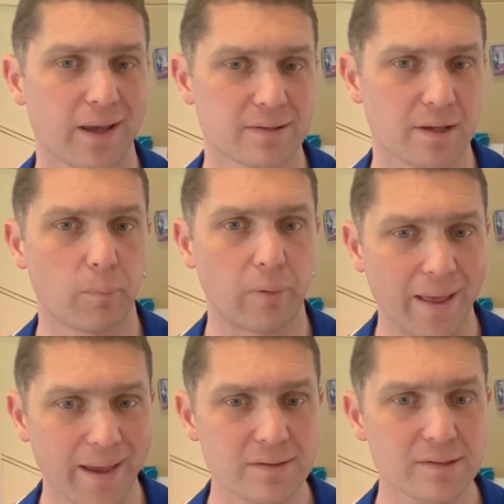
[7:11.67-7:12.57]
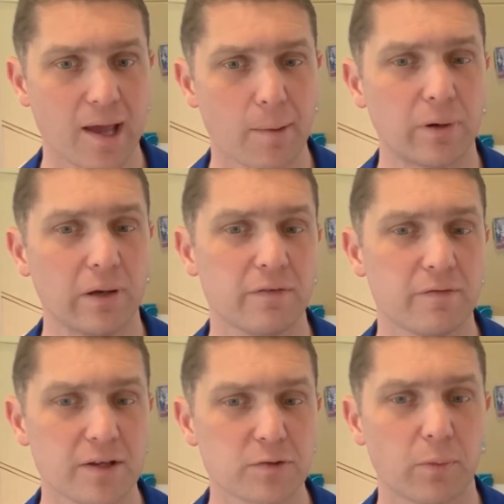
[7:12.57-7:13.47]
asset plans, capital
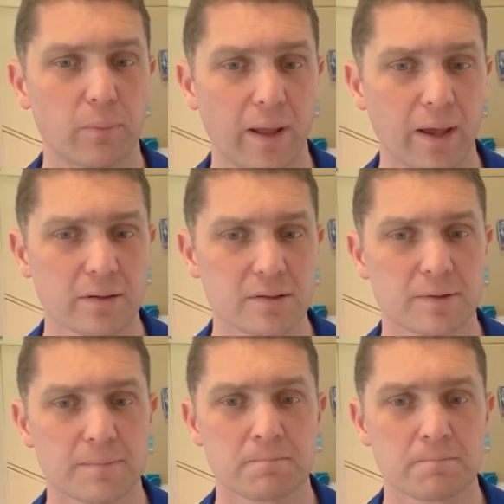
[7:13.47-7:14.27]
investment plans,